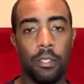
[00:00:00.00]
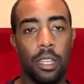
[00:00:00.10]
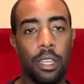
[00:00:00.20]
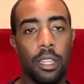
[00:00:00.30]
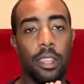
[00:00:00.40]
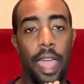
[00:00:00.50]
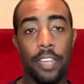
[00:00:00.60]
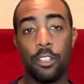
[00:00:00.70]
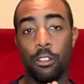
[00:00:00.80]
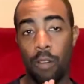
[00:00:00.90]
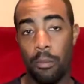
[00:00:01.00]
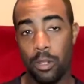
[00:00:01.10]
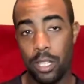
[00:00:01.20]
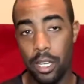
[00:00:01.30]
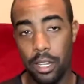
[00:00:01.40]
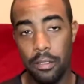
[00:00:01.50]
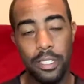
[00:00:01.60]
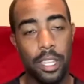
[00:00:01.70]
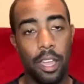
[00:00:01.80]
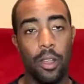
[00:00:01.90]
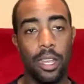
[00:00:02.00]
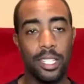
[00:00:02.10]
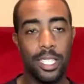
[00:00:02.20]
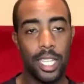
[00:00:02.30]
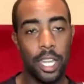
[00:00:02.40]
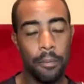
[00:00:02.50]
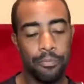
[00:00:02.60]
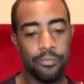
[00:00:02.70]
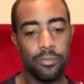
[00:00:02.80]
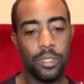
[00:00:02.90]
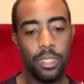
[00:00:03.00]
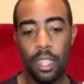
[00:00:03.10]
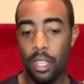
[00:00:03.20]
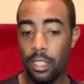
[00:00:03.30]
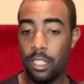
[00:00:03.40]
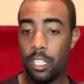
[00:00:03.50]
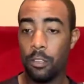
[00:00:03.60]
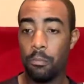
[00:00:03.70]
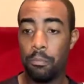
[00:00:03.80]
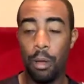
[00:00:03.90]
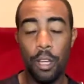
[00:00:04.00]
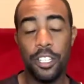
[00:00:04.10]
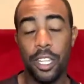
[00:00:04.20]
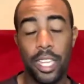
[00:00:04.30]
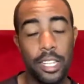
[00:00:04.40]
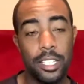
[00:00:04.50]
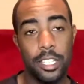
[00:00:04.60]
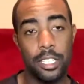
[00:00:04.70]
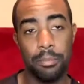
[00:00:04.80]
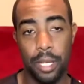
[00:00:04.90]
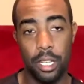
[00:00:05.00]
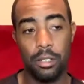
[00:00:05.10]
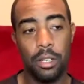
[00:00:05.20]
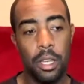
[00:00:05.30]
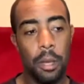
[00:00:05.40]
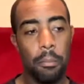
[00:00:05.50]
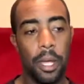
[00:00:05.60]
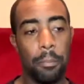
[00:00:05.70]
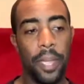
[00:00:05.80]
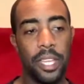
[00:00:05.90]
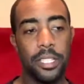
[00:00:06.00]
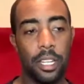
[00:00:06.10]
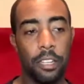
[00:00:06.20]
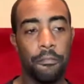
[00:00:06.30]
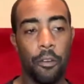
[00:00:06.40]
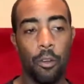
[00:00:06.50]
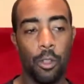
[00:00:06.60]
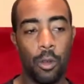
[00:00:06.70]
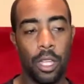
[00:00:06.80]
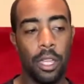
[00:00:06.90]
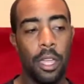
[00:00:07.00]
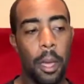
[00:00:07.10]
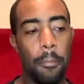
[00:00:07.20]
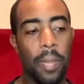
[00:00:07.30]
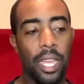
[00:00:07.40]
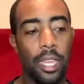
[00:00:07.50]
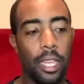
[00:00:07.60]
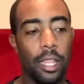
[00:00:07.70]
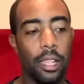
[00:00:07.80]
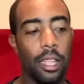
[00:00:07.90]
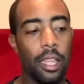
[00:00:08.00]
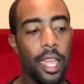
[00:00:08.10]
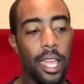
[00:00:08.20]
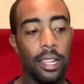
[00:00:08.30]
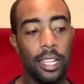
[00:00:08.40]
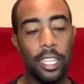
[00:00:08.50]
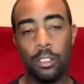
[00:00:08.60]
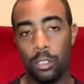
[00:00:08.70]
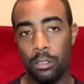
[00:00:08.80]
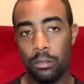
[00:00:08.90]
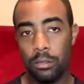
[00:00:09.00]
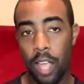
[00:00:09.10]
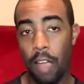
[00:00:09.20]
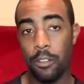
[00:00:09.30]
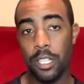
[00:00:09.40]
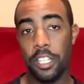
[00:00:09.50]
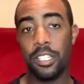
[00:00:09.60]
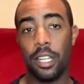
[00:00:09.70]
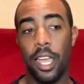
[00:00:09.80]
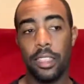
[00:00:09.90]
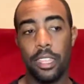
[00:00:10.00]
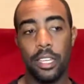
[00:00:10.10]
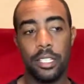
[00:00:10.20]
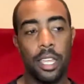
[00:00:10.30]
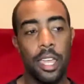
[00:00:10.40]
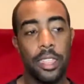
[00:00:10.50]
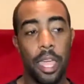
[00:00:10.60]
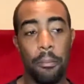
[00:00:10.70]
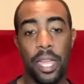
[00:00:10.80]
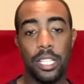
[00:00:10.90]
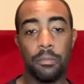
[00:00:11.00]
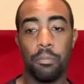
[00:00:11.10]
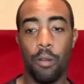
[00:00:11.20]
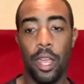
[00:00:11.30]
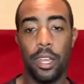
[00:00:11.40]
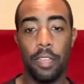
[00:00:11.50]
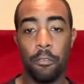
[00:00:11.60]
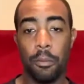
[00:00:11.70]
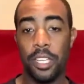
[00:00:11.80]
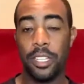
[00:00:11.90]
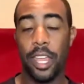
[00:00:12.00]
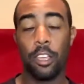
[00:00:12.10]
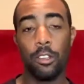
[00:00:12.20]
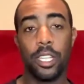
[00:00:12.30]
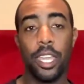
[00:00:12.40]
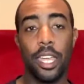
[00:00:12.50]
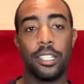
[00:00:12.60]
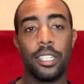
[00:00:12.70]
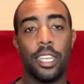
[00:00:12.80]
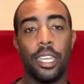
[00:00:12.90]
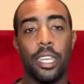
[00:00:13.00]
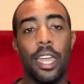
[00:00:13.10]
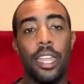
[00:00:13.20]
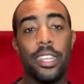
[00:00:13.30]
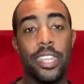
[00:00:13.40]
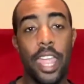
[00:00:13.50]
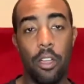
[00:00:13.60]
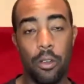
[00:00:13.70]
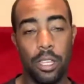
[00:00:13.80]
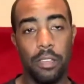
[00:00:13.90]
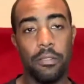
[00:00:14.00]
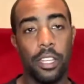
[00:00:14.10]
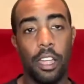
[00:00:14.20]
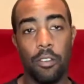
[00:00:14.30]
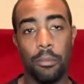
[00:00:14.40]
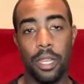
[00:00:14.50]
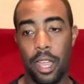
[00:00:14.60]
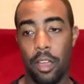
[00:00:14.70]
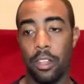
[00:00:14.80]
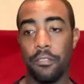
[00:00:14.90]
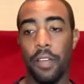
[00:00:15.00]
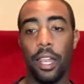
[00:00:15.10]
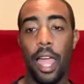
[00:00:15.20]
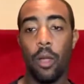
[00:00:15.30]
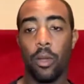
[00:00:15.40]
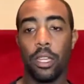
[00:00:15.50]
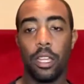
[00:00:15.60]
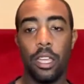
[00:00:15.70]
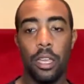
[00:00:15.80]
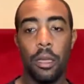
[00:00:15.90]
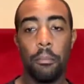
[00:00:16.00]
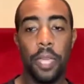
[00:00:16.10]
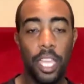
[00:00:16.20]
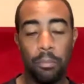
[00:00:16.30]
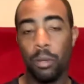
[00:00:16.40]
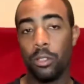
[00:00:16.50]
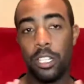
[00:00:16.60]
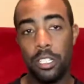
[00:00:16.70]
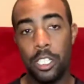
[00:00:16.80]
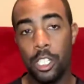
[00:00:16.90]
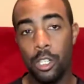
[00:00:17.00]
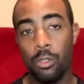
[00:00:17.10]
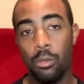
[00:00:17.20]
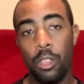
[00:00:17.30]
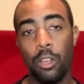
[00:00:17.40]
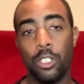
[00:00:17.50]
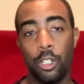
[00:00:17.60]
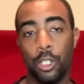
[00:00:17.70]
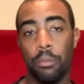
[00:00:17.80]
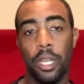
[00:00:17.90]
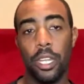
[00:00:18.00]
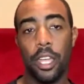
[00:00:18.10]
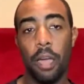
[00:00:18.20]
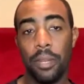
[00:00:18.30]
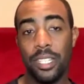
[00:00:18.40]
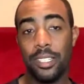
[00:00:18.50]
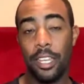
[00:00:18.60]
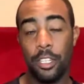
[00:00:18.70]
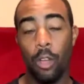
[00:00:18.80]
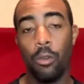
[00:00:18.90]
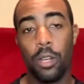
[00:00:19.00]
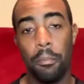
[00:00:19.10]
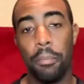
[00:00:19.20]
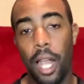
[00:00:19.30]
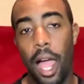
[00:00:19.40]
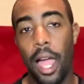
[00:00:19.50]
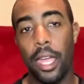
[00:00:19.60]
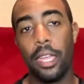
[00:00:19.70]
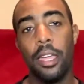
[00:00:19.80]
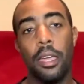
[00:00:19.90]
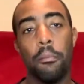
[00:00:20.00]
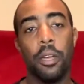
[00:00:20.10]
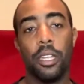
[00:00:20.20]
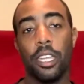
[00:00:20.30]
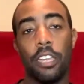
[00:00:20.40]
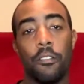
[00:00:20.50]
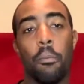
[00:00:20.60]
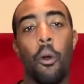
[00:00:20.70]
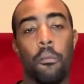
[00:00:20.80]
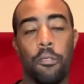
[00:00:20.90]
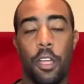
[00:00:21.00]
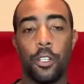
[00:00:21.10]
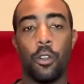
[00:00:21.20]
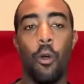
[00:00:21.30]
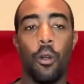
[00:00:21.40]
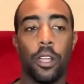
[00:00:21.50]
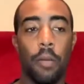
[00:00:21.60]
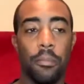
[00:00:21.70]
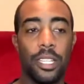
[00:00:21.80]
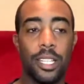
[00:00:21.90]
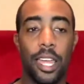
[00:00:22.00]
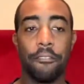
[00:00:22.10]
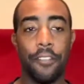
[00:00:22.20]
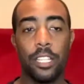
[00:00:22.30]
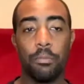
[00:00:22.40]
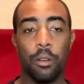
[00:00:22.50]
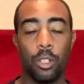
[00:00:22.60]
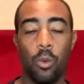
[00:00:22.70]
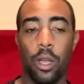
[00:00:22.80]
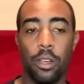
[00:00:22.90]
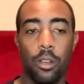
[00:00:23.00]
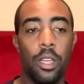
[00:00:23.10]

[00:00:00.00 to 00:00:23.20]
national representatives there in the Senate to push against this bill, but basically making illegal conversations like this that may spread information that goes against the narrative, the government narrative, allowing people to sue those social media companies that don't comply, putting even more pressure on companies like Facebook, Twitter,